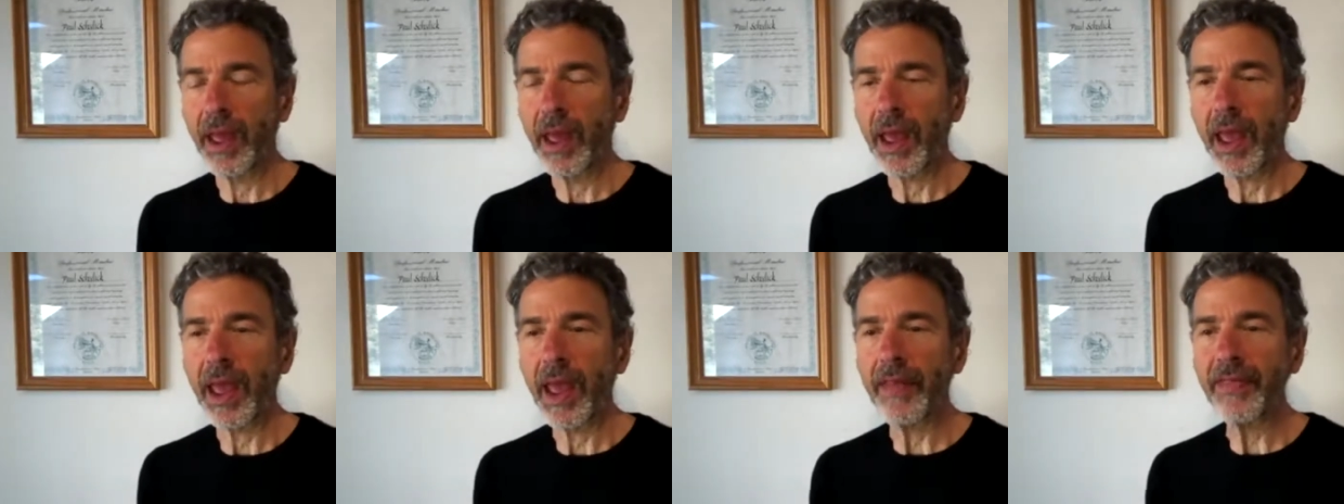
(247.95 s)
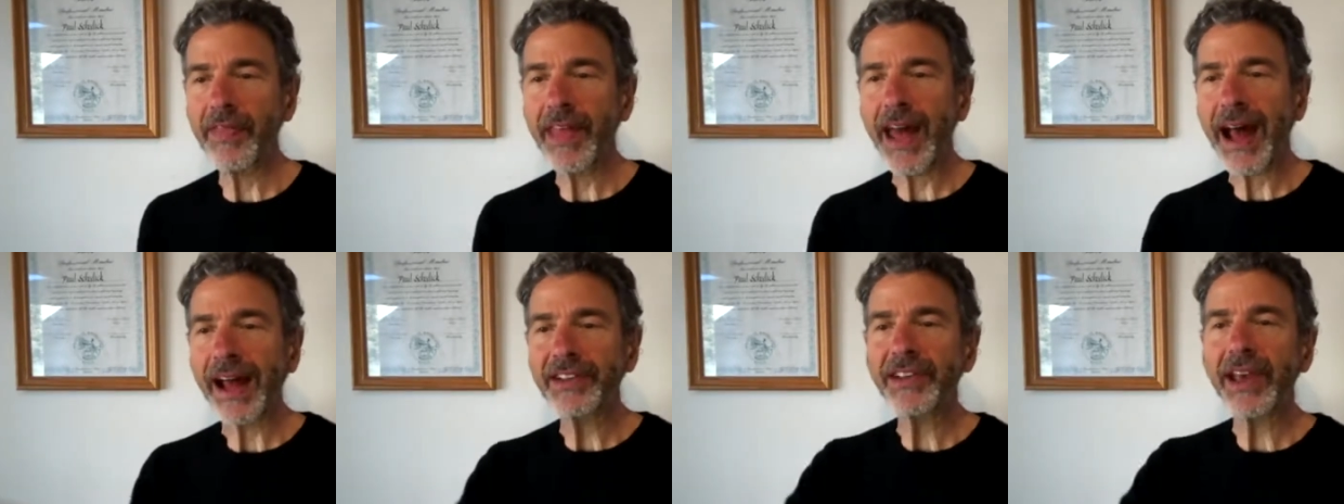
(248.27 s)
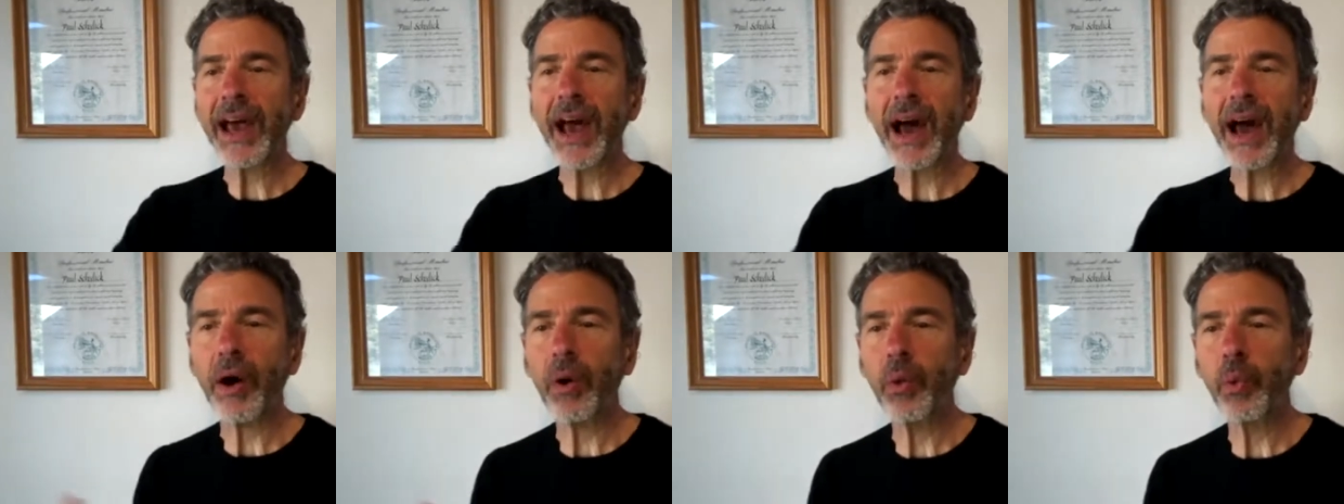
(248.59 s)
And that's
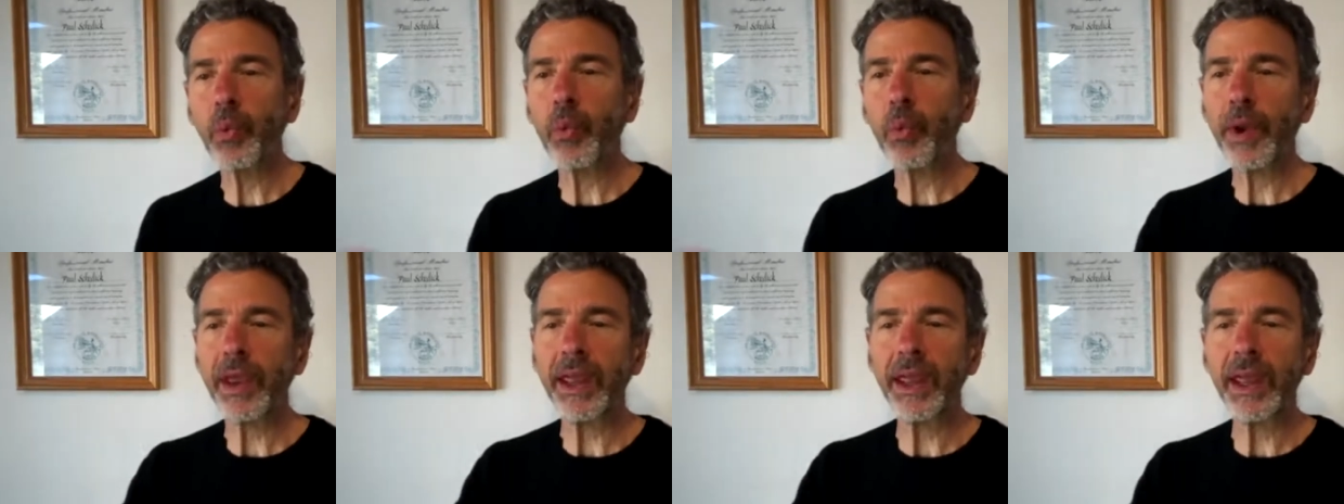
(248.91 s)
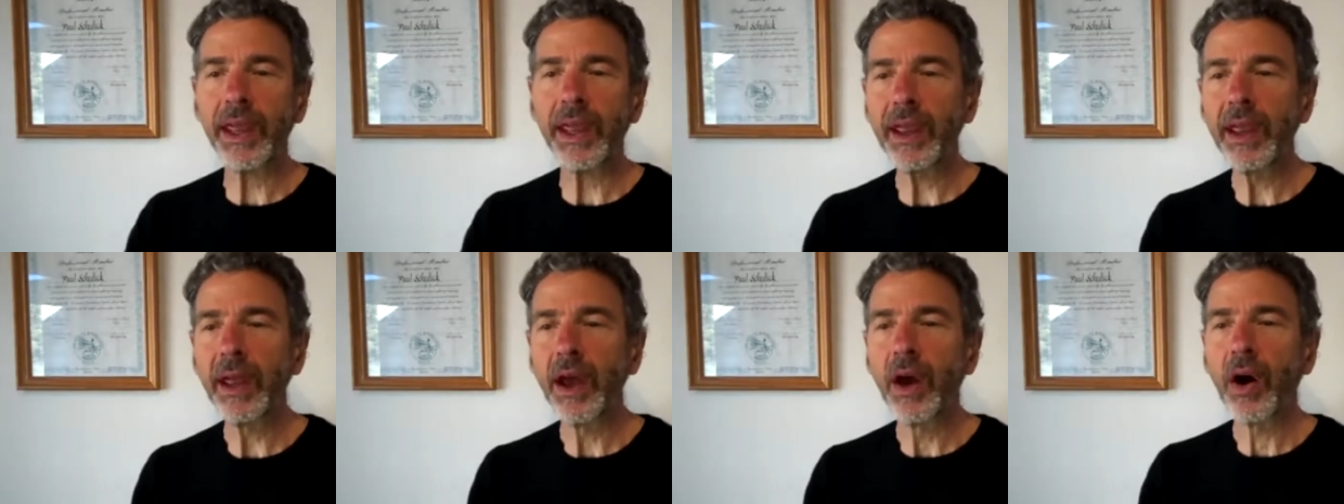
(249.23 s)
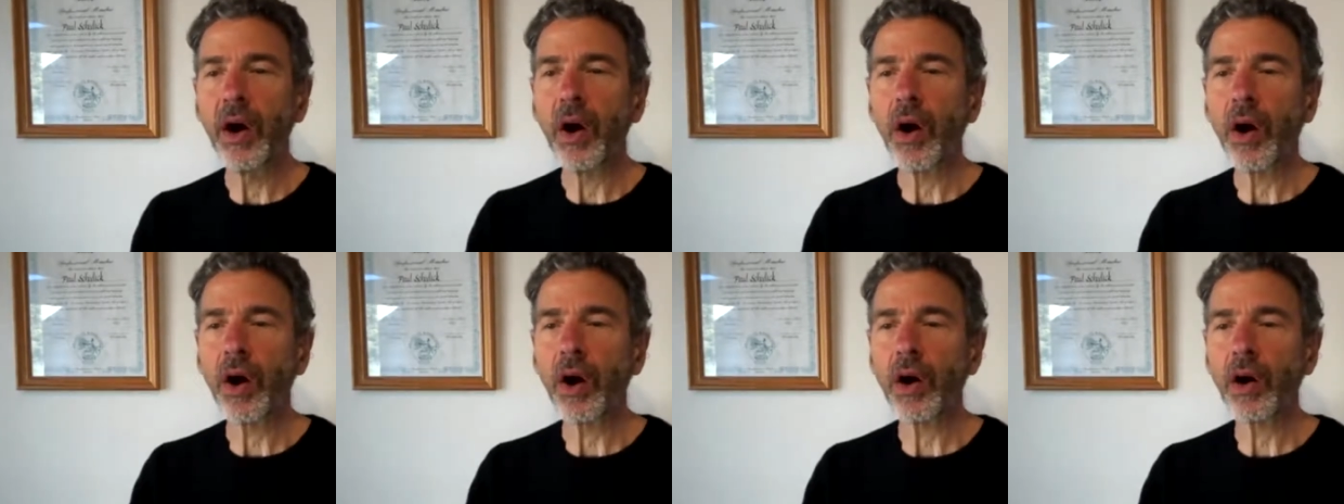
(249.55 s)
how we
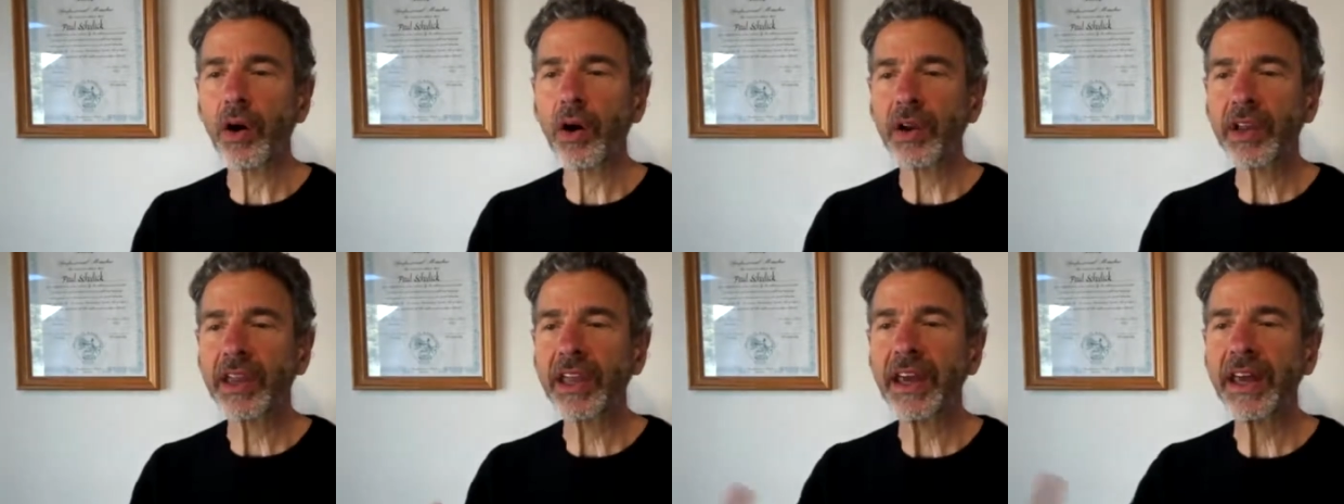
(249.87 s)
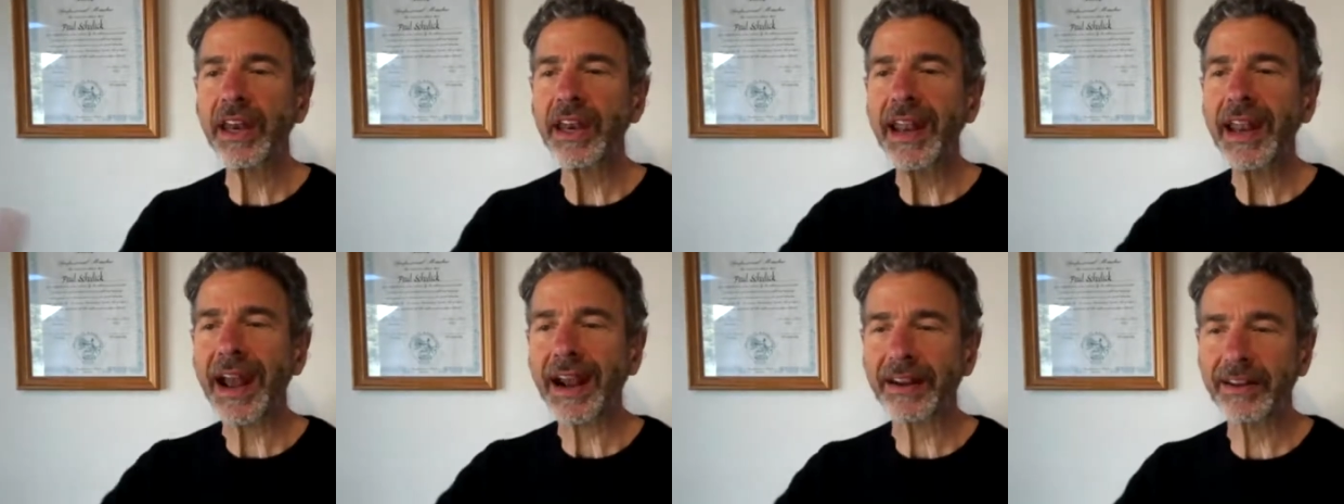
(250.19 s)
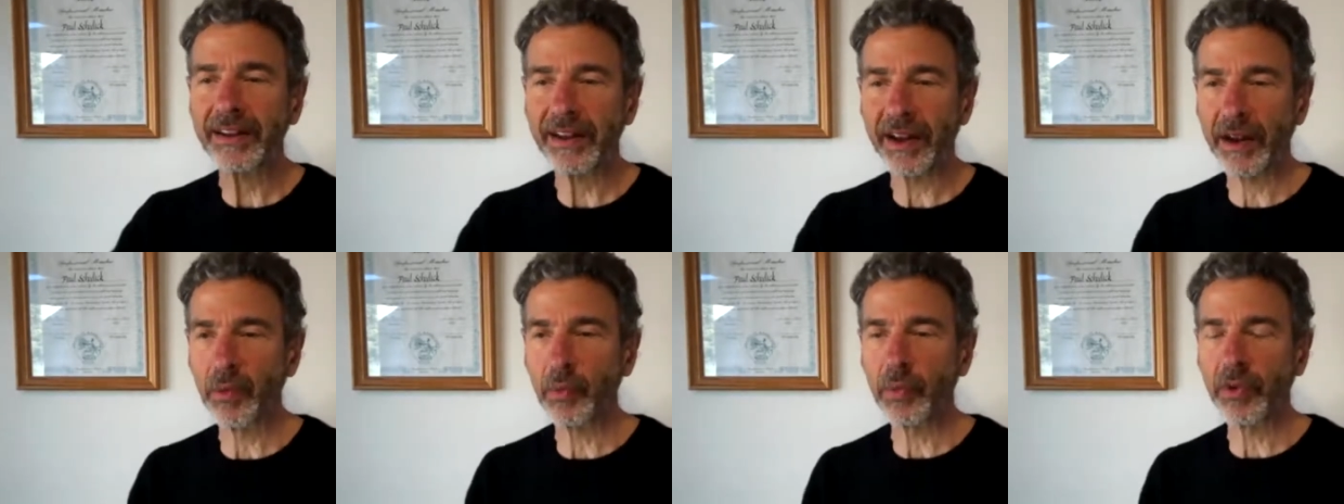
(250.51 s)
are connecting